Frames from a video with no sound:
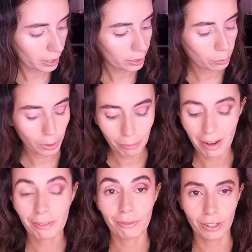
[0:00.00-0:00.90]
it with my
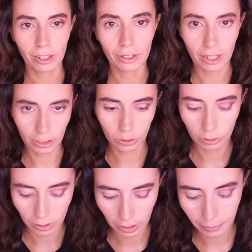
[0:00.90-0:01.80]
finger
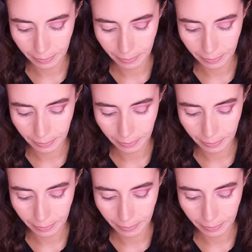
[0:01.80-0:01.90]
actually.